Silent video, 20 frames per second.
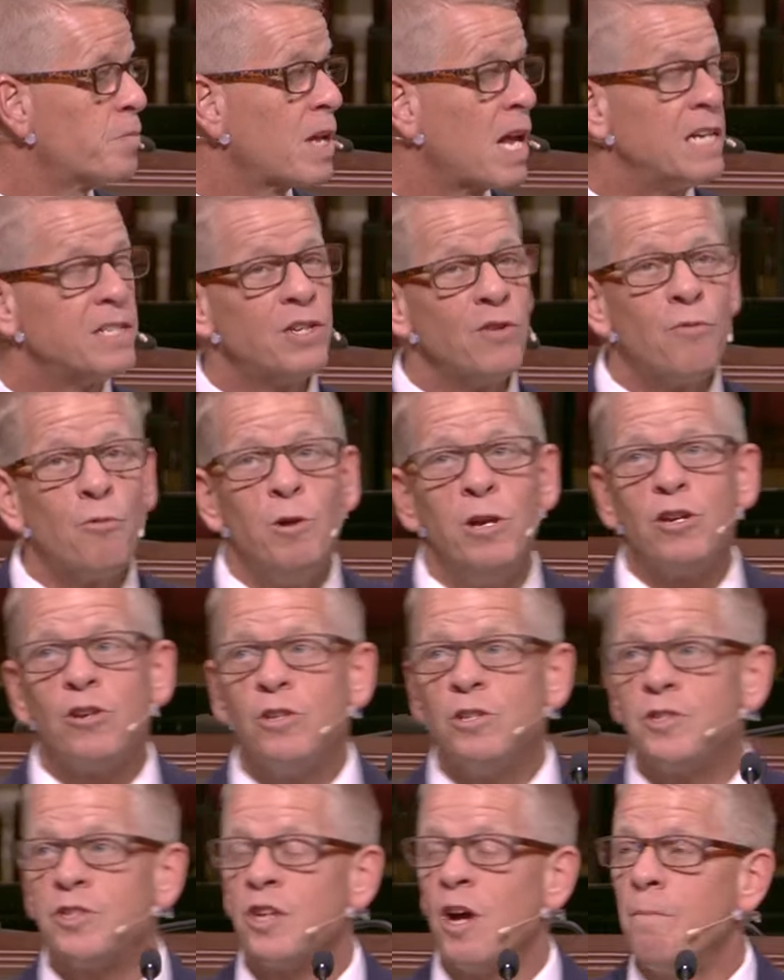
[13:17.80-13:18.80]
As if we
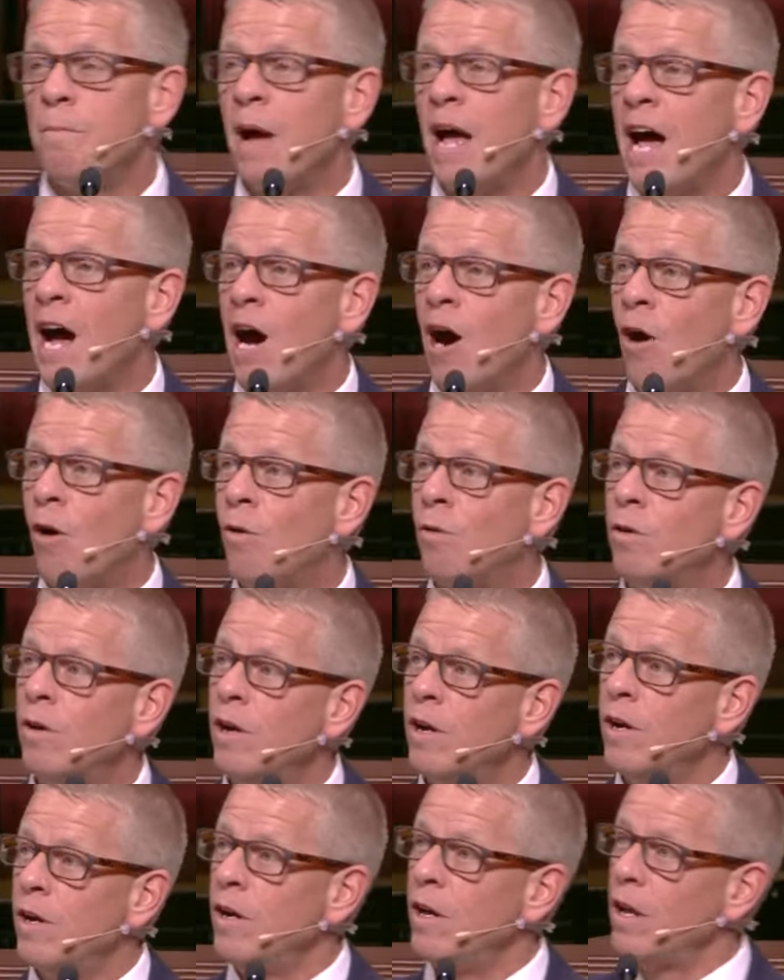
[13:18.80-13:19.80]
could somehow
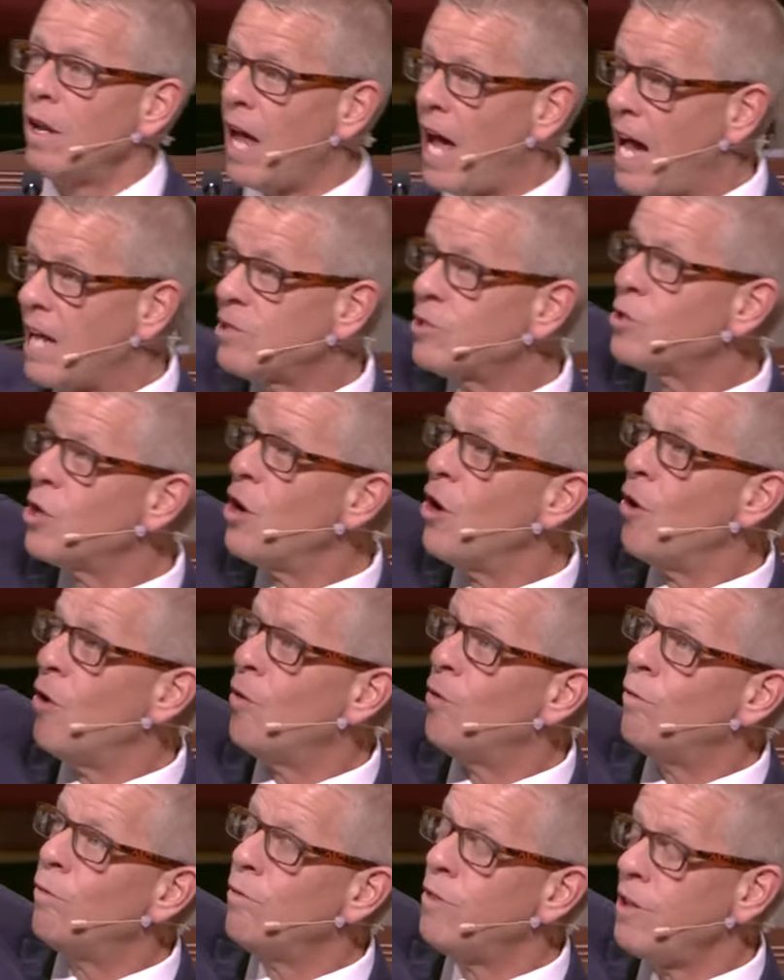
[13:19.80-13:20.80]

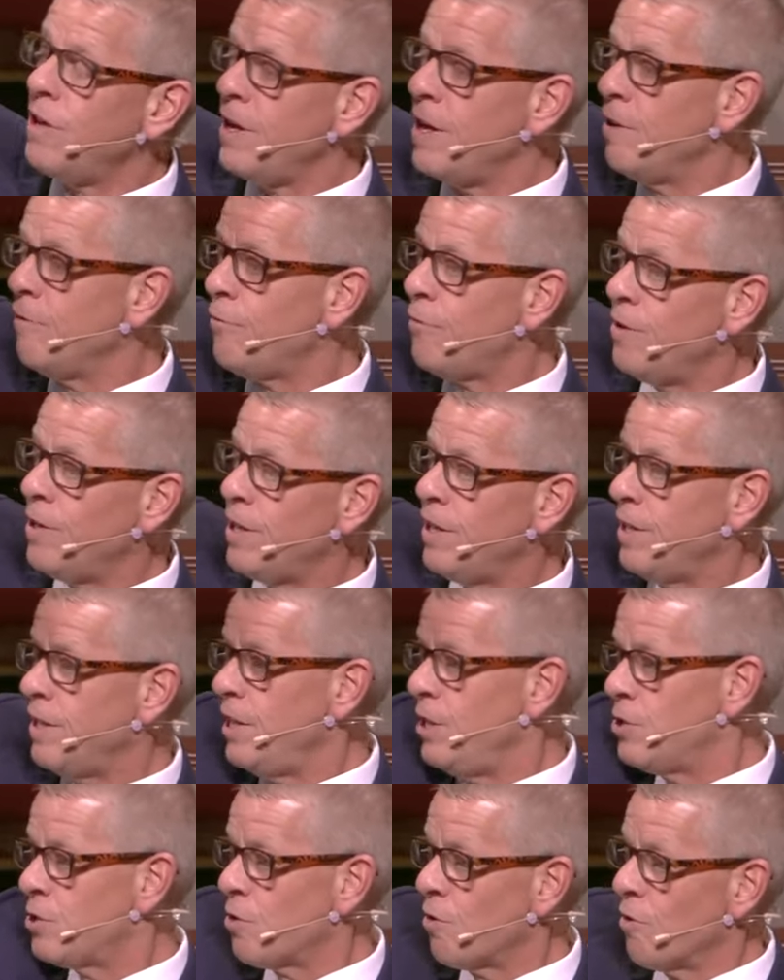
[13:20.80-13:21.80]
lasso the infinite,
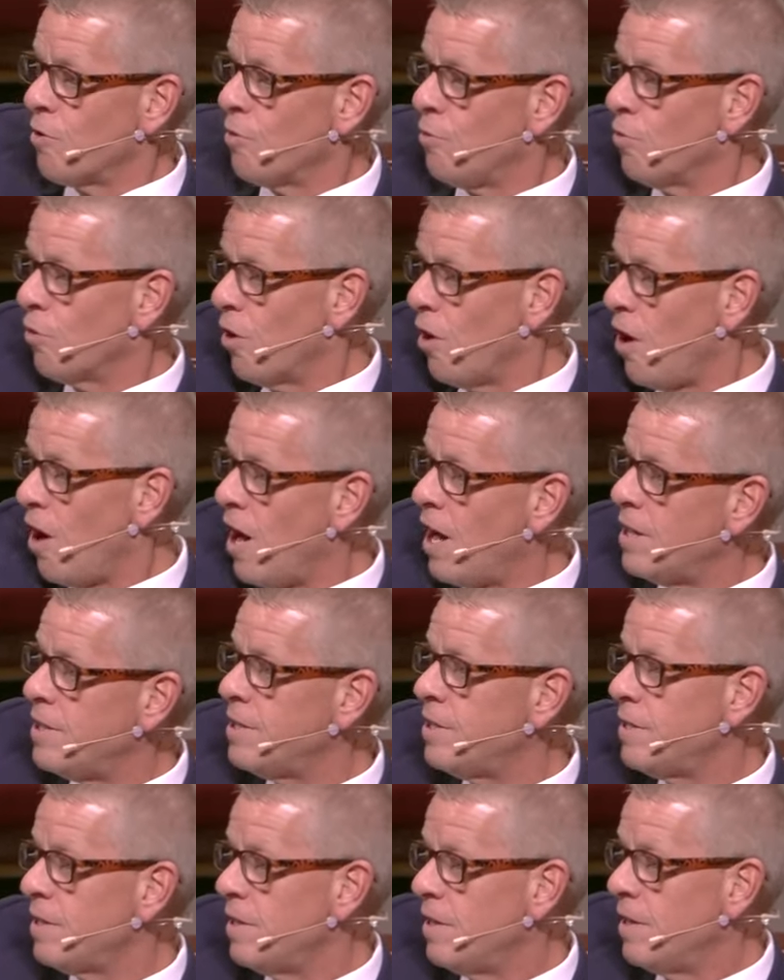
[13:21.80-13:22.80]
eternal God